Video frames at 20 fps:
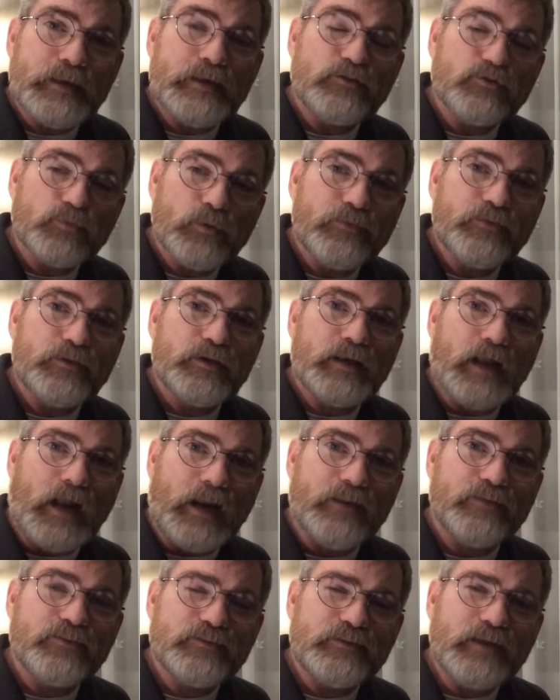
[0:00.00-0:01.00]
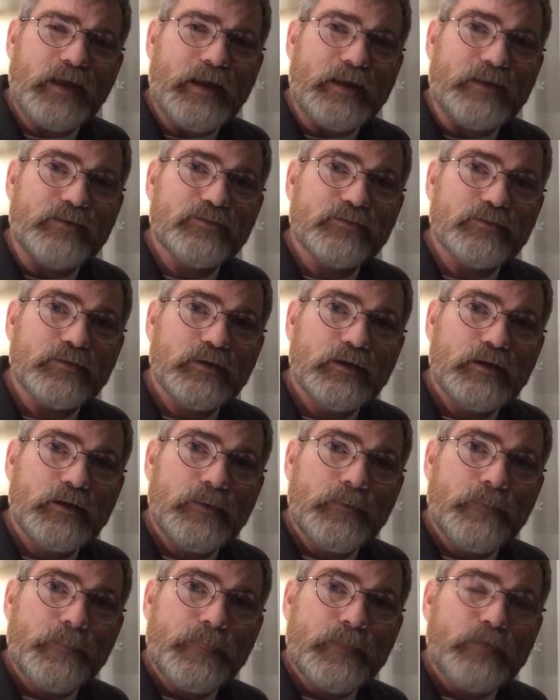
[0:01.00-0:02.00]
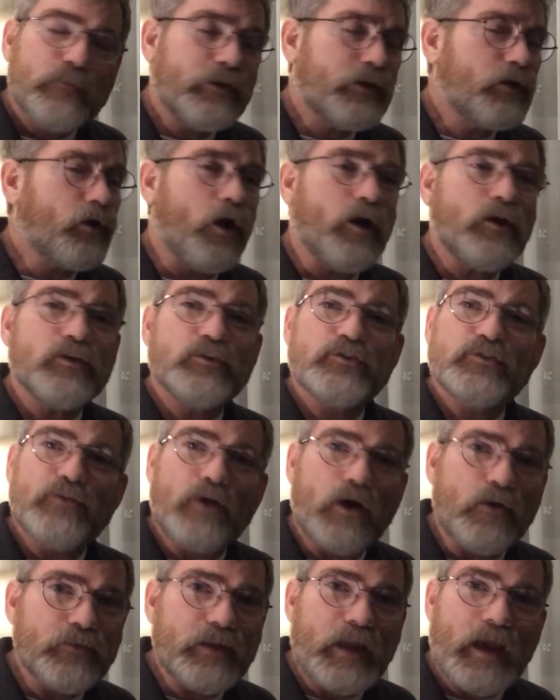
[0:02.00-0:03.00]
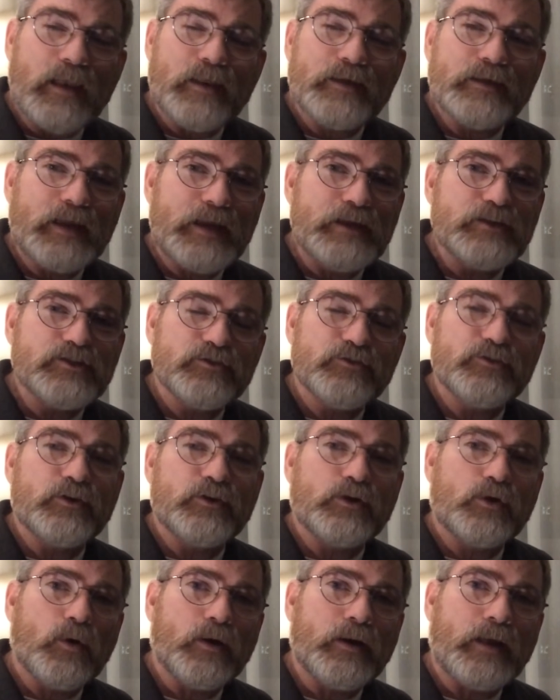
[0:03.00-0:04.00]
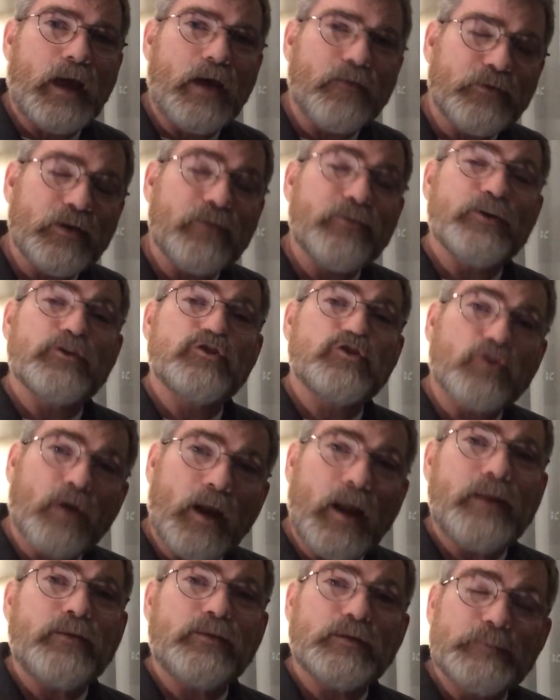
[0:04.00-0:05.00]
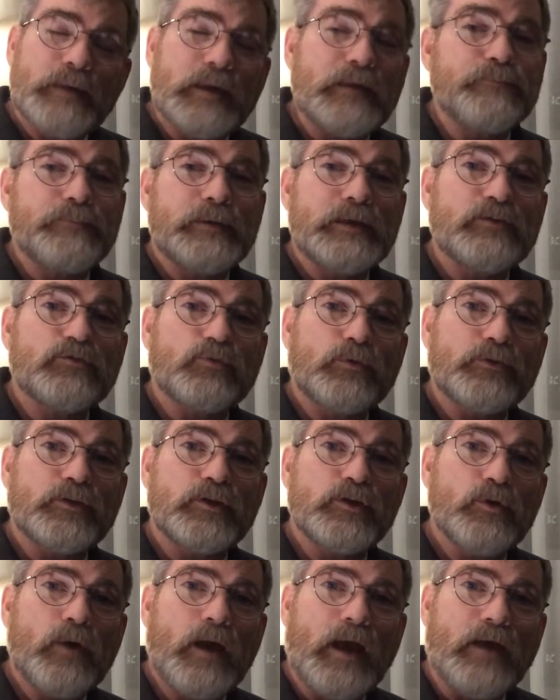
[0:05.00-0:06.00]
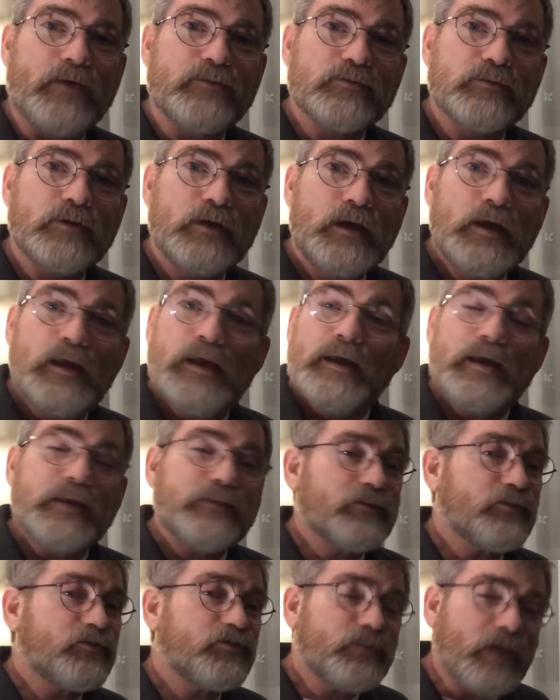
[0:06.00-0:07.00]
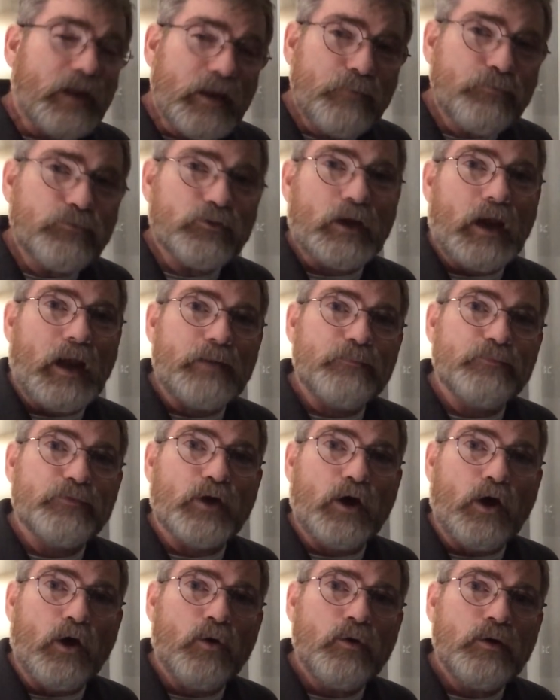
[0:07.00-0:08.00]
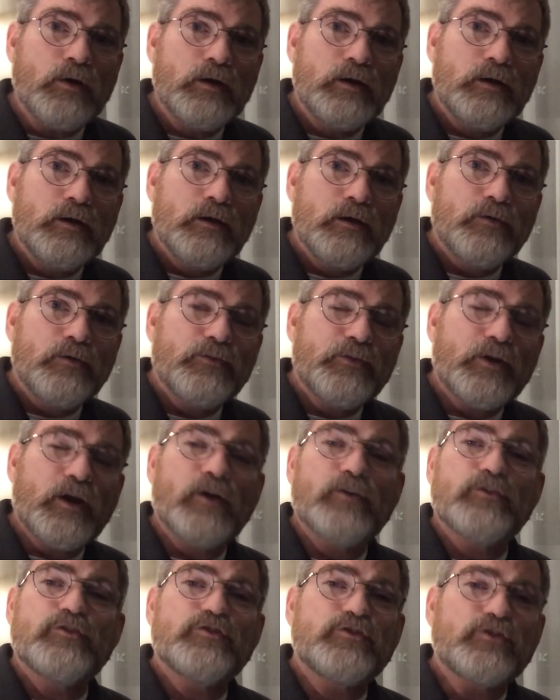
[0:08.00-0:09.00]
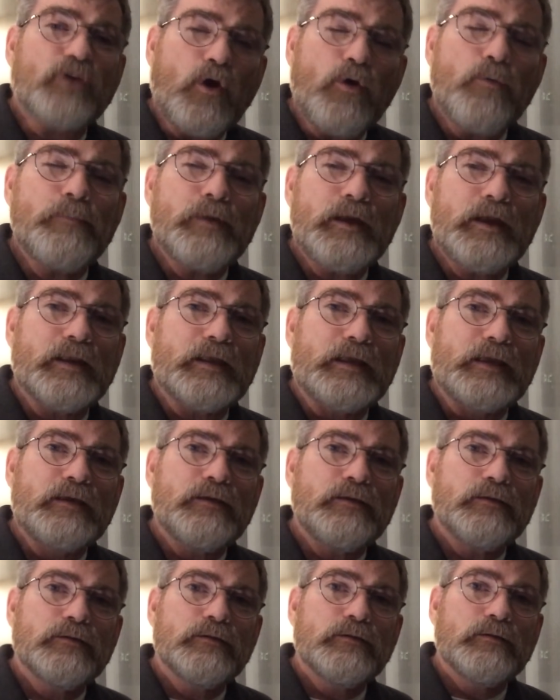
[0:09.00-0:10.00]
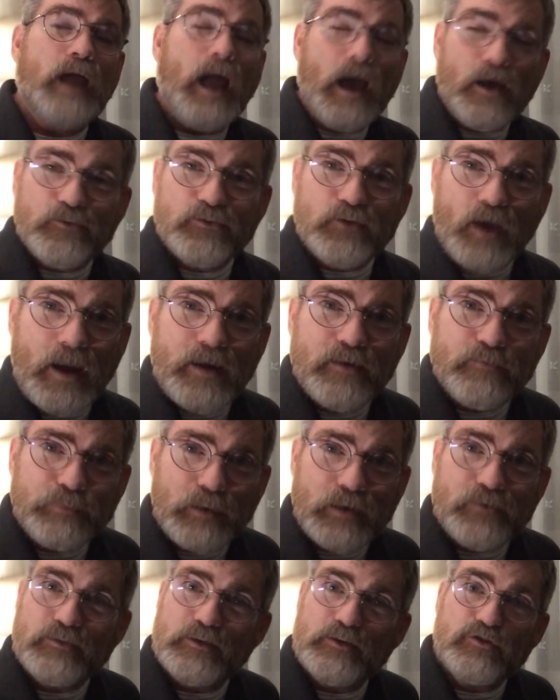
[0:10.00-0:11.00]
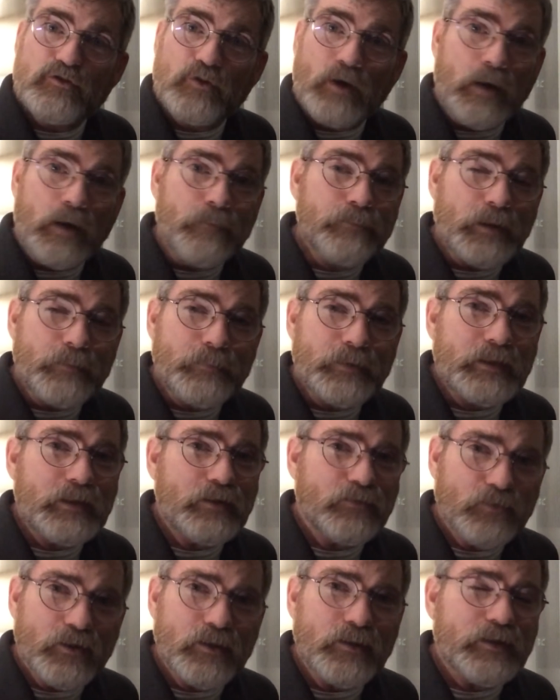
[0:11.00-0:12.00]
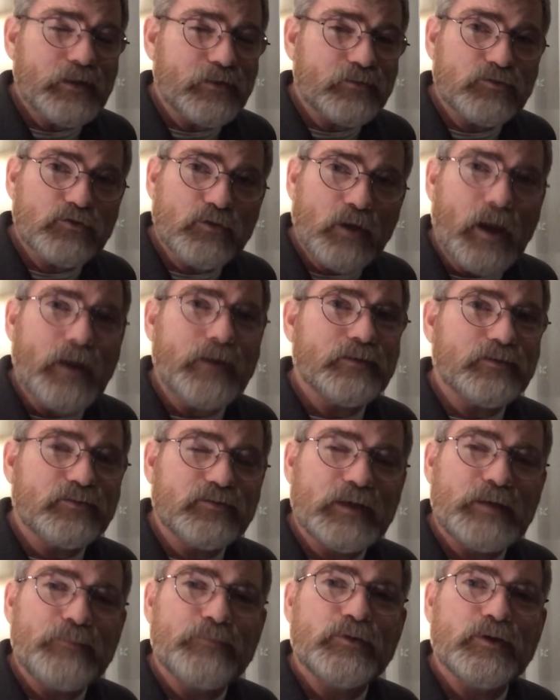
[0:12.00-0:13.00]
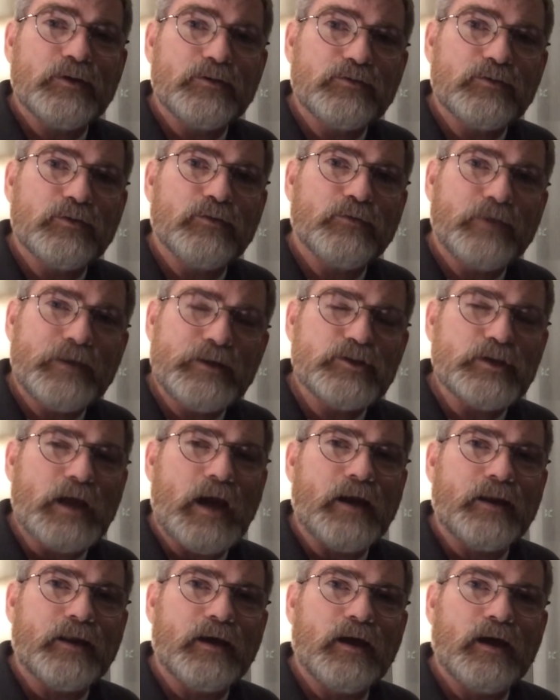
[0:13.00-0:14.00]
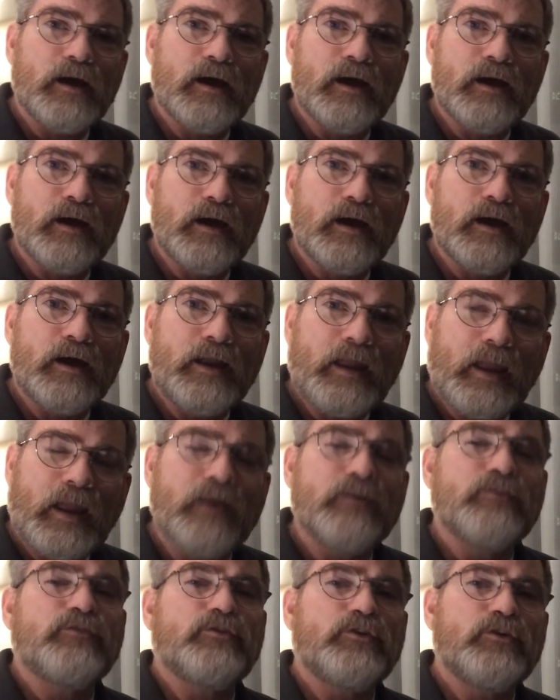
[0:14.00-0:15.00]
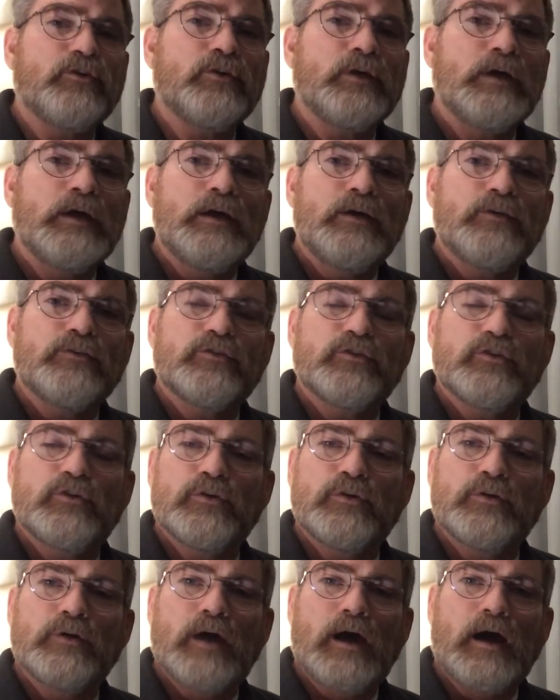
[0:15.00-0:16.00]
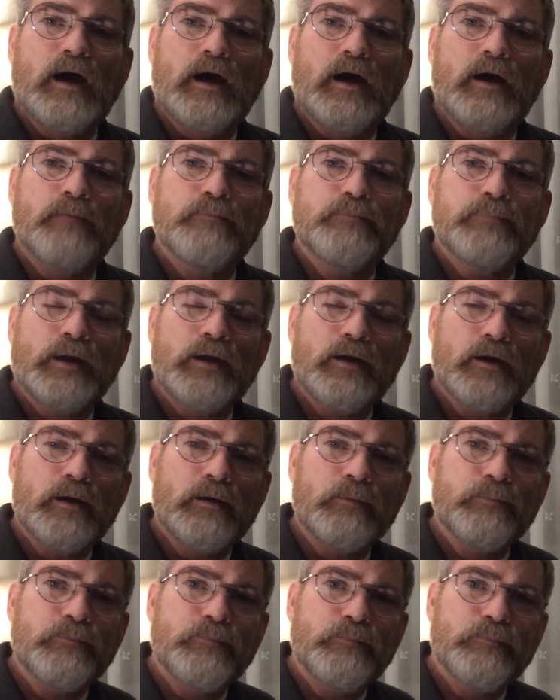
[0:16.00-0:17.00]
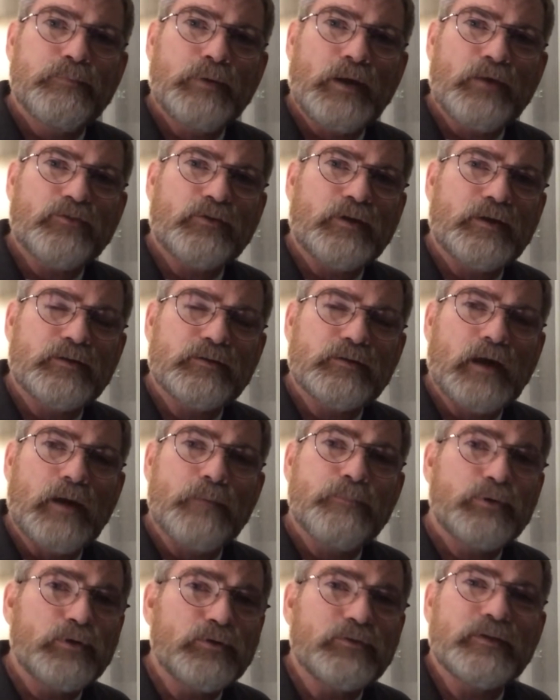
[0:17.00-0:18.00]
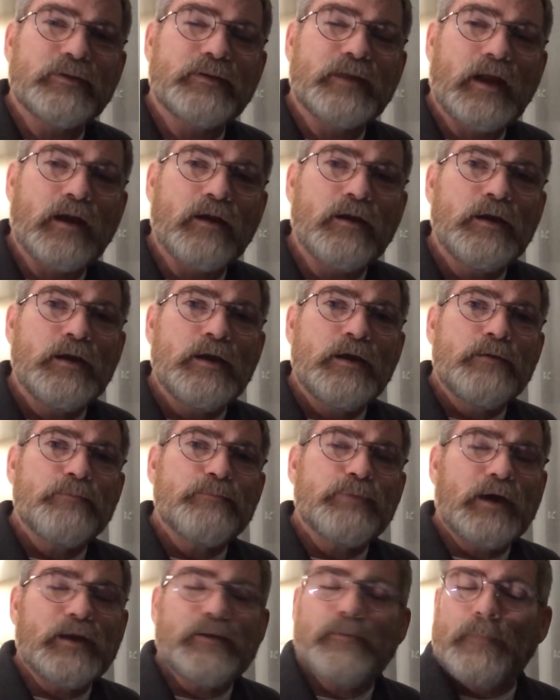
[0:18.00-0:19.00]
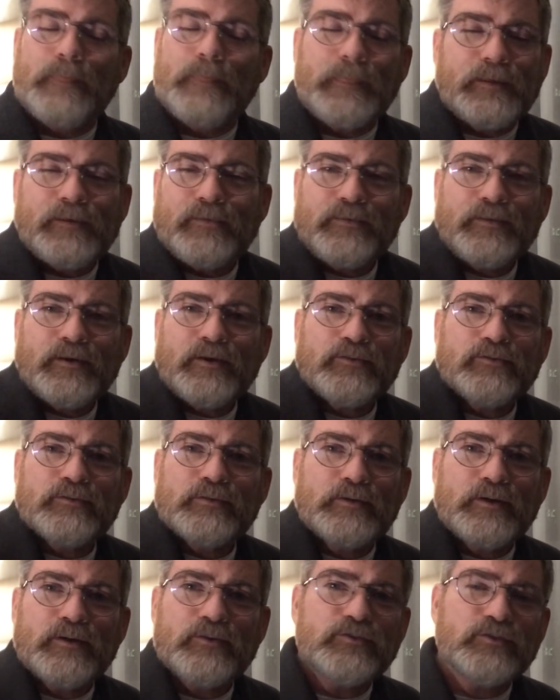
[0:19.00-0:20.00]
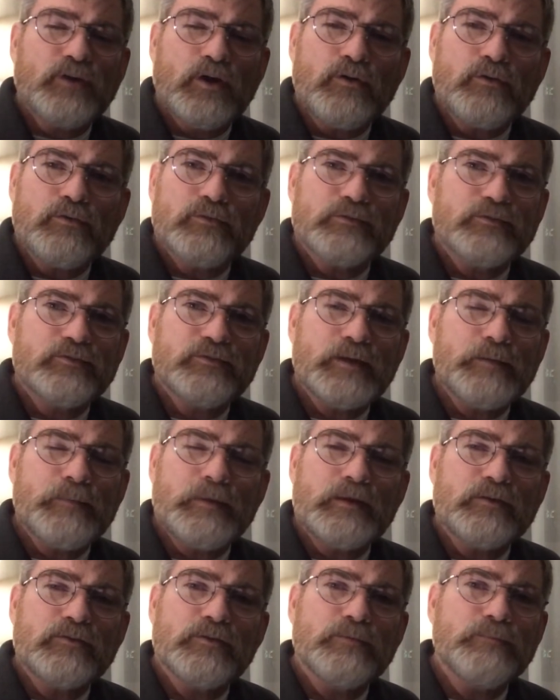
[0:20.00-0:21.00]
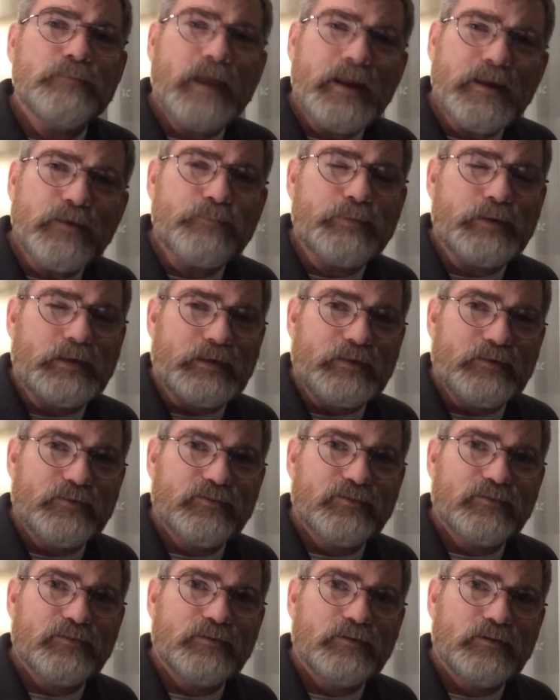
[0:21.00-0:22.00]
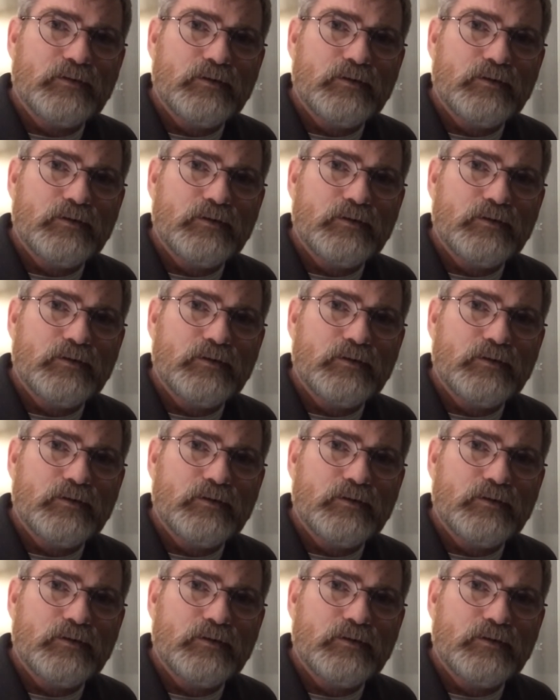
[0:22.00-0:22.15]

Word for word: peace with the United States regardless of all the allegations that are going out there, they're trying to make peace with the U.S. At the same time, though, there are so many outside of President Trump. I mean, he really has tried to seem to, to reach out a, a, a hand to to uh, pre, uh, President uh, Putin there, but there's there's no seeming to make peace.